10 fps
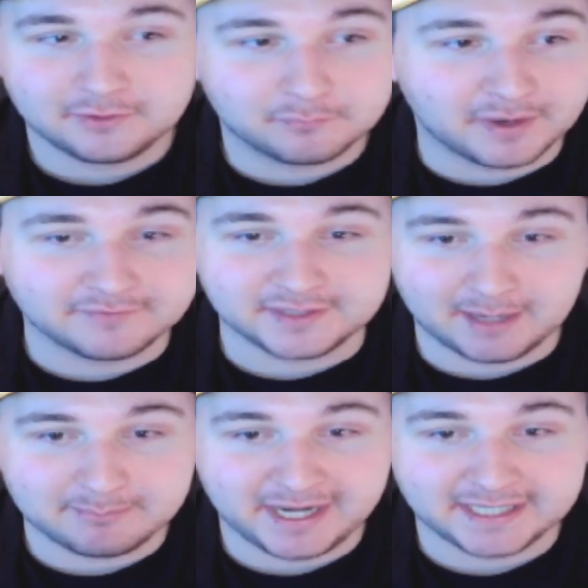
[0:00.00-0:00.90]
whether
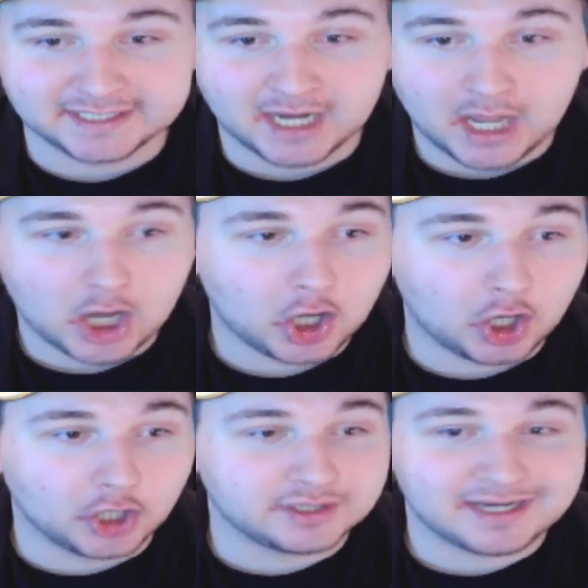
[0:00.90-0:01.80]
that be
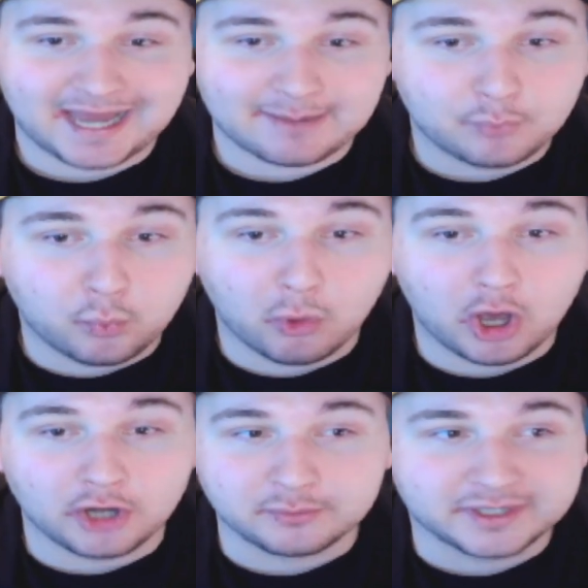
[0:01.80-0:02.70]
on lap
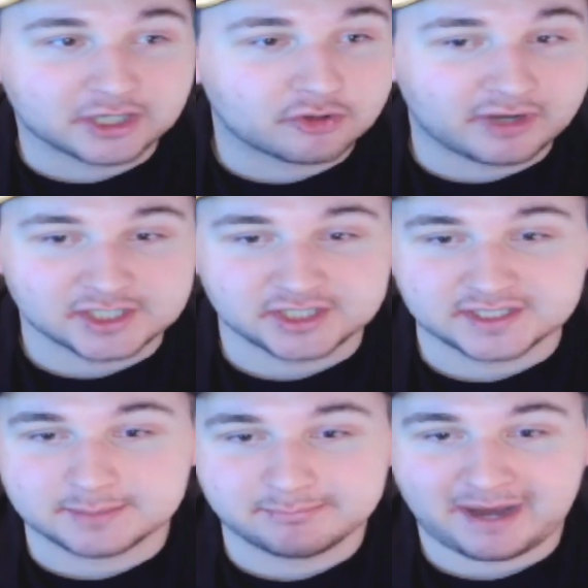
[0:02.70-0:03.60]
one with a crash
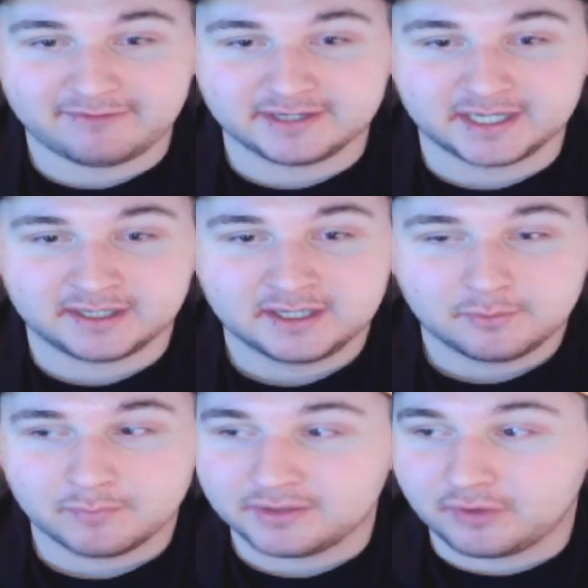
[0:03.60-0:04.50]
into the barrier,
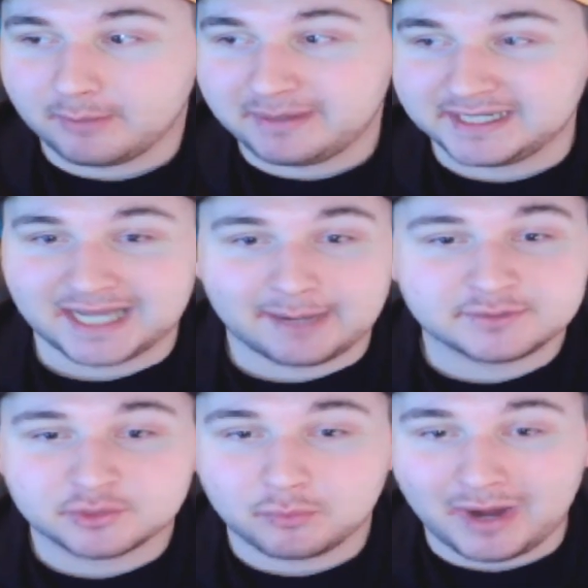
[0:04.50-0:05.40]
whether it be
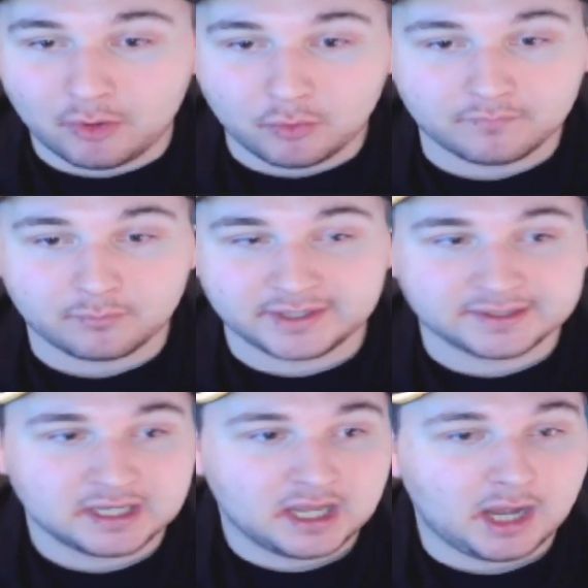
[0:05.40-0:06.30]
lap 12 with
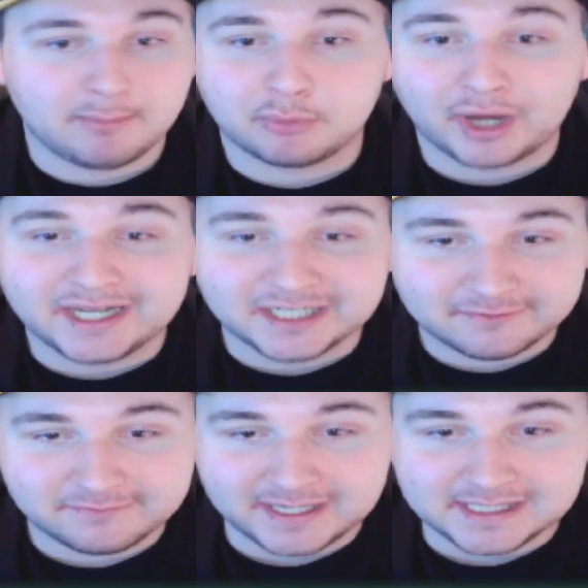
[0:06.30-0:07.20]
a brake
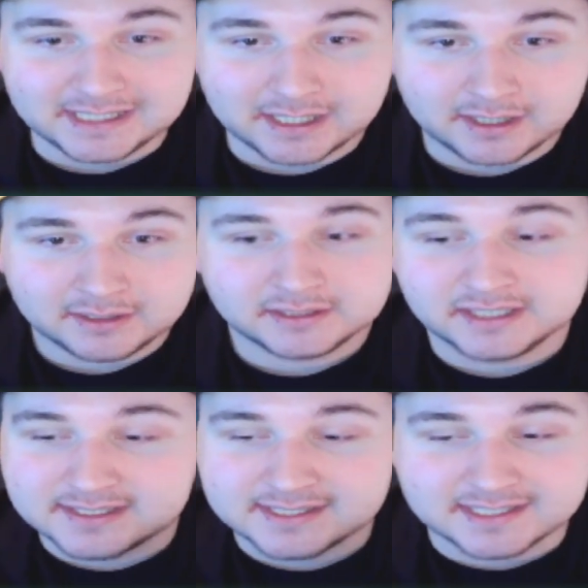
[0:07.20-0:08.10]
failure,
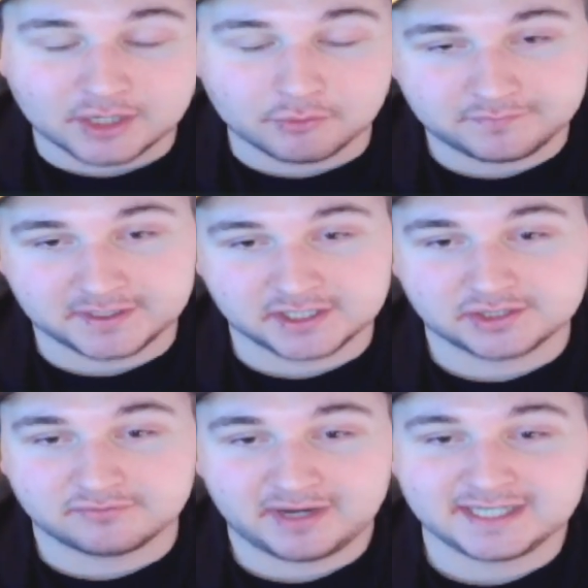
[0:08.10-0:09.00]
you still finish
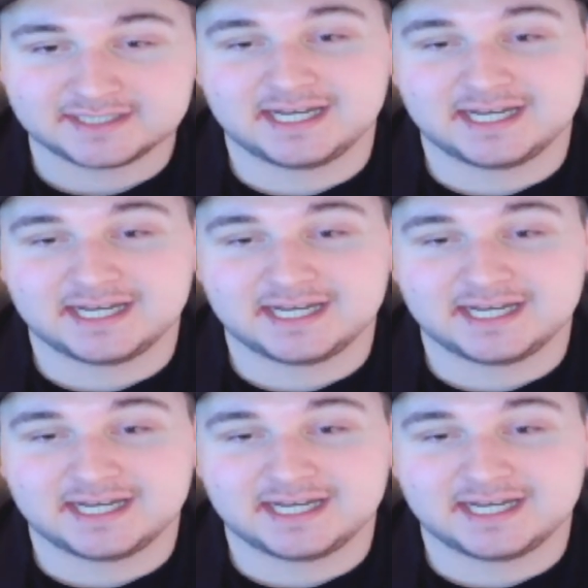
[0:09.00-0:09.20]
the race.